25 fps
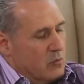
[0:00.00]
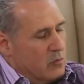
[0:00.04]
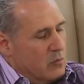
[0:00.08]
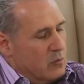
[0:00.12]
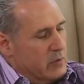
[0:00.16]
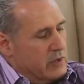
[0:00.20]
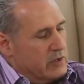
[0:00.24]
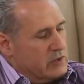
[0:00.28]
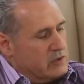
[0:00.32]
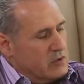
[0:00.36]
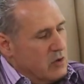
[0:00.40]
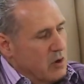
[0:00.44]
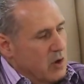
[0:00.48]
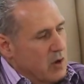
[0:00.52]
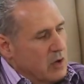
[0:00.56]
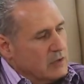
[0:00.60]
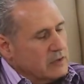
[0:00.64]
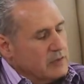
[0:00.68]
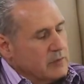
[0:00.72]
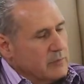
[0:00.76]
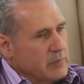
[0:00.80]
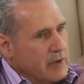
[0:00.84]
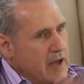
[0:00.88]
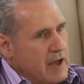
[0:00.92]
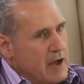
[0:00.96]
We
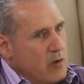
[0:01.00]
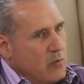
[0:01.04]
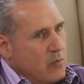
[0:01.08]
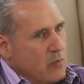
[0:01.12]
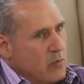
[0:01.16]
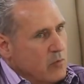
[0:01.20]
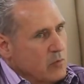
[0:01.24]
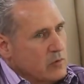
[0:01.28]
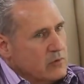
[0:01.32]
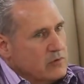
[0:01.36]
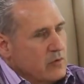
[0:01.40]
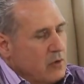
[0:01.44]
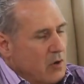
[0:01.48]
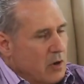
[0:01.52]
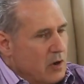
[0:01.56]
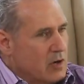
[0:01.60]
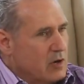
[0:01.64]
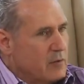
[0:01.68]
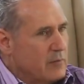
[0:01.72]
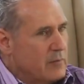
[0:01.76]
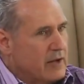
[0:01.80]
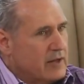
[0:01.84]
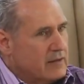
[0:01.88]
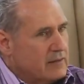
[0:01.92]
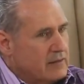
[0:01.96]
talk about
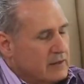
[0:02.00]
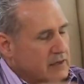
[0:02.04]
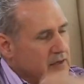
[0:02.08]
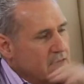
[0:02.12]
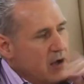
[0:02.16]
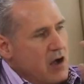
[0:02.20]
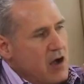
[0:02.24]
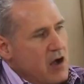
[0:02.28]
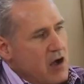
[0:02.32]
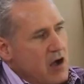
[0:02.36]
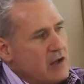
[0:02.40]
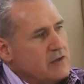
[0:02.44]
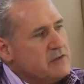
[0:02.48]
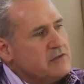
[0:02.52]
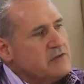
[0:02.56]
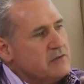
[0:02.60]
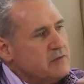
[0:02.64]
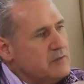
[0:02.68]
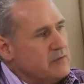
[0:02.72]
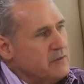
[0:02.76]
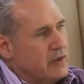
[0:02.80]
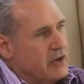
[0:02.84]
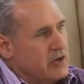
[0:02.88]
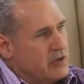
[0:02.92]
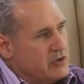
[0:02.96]
the
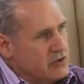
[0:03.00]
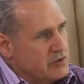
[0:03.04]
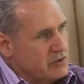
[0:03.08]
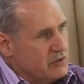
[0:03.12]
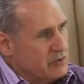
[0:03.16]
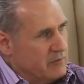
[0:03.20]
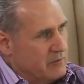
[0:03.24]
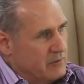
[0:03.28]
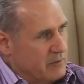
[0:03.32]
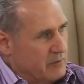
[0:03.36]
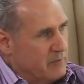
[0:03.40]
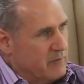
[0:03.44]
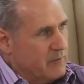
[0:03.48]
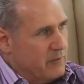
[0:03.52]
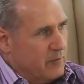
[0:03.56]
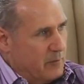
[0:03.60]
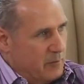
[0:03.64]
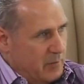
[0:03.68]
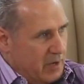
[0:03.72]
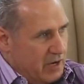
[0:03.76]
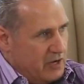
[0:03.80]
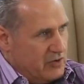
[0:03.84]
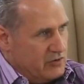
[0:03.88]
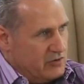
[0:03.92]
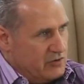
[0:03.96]
conservation of
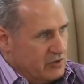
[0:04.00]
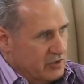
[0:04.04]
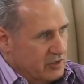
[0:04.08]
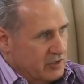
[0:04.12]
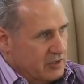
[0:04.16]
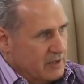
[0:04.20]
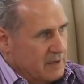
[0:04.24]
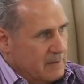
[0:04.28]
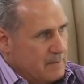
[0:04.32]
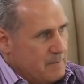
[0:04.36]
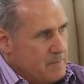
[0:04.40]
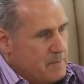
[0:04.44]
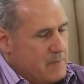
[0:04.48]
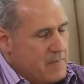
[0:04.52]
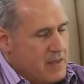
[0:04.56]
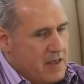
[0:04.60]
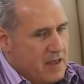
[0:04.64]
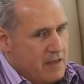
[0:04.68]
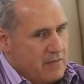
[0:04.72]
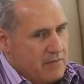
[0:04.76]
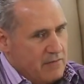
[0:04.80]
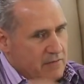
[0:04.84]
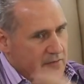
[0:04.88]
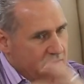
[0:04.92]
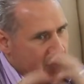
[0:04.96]
information,
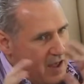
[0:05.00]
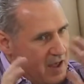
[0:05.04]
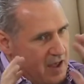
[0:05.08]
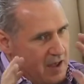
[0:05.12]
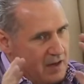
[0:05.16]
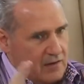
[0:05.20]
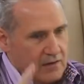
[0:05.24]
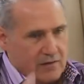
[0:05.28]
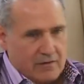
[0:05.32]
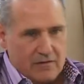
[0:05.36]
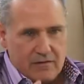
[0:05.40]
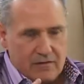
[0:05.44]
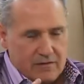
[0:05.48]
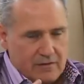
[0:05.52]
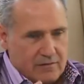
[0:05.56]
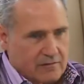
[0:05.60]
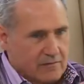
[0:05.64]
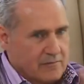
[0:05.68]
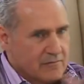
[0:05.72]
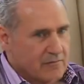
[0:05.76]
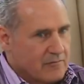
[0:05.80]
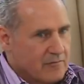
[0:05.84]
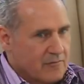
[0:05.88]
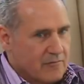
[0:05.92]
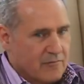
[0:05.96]
and then
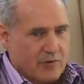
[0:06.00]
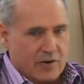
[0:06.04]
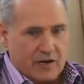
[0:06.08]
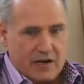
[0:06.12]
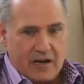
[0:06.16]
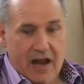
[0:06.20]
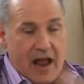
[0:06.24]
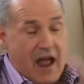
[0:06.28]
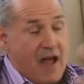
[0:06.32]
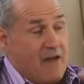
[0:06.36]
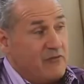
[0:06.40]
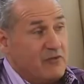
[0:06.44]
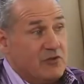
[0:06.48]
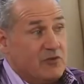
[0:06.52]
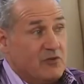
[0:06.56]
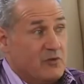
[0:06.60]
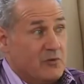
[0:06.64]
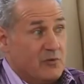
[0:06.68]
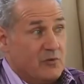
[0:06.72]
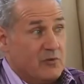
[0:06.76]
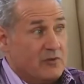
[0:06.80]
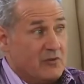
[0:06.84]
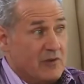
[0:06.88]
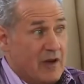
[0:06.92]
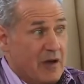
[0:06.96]
we're going to have to
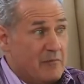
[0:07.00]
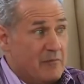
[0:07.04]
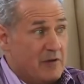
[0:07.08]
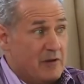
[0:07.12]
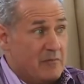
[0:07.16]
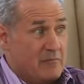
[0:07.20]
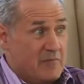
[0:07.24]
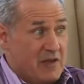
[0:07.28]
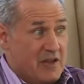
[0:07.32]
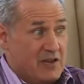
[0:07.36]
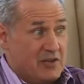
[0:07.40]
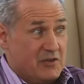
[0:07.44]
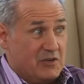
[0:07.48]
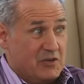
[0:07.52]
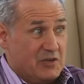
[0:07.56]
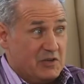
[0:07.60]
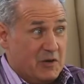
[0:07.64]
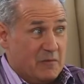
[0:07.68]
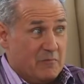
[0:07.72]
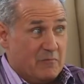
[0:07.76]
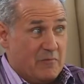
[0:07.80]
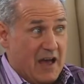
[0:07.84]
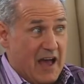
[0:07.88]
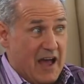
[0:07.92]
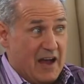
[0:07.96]
do, I'm going to make you
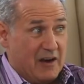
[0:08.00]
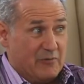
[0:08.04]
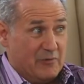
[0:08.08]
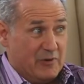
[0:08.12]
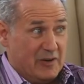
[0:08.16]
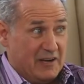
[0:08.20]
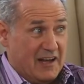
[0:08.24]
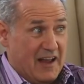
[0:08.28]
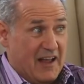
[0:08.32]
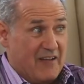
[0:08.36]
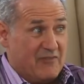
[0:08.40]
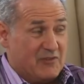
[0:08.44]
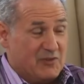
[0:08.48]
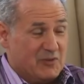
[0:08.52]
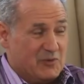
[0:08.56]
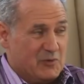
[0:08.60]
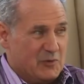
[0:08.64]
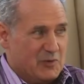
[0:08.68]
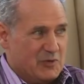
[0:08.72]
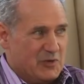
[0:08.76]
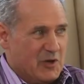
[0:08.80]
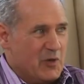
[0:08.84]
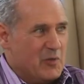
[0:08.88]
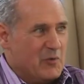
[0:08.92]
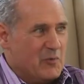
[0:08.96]
come back. We're going to have to
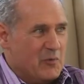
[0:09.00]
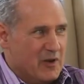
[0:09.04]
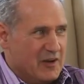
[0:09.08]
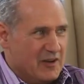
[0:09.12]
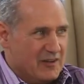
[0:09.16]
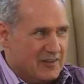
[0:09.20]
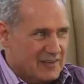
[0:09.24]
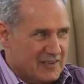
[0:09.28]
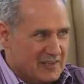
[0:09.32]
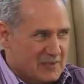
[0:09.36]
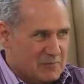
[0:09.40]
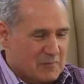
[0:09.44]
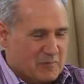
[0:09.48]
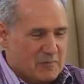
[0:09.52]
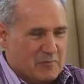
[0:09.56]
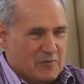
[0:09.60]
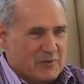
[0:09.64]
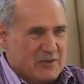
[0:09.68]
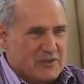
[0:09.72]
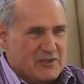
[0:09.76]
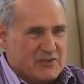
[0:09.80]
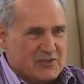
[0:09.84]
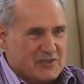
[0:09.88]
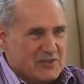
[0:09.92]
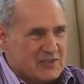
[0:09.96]
do another one of these, but
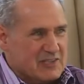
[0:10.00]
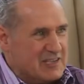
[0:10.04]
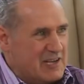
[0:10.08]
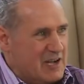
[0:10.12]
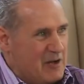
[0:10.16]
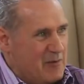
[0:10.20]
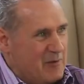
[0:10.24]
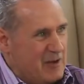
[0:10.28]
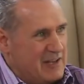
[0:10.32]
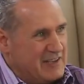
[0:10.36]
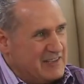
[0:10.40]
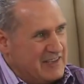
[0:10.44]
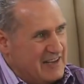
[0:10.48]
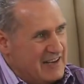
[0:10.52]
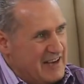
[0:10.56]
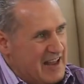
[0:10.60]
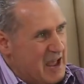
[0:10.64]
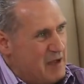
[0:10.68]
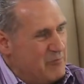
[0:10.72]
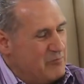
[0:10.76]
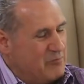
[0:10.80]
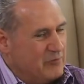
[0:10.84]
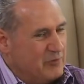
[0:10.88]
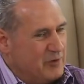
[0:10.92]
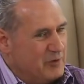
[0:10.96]
please just comment on
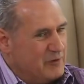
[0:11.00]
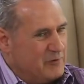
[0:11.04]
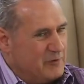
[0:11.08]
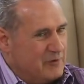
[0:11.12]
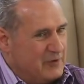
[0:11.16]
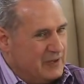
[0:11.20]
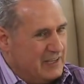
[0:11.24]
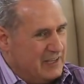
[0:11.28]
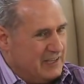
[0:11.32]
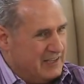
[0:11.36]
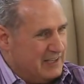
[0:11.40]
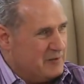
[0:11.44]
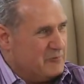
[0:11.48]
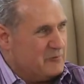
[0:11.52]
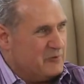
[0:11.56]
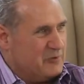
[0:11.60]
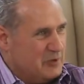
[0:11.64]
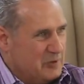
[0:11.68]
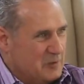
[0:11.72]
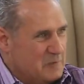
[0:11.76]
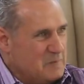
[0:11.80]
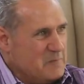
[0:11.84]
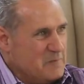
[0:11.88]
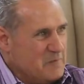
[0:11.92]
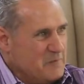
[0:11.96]
that briefly, and then
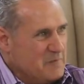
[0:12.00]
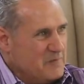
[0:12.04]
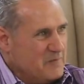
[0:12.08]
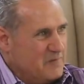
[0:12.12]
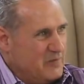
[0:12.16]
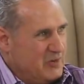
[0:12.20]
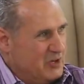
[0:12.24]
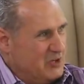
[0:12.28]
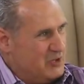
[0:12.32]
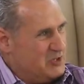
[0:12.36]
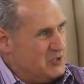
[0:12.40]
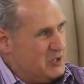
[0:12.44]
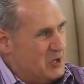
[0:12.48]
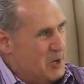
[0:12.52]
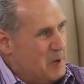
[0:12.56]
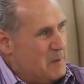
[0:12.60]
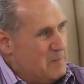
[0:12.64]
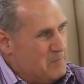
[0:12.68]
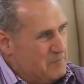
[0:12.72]
we'll finish up.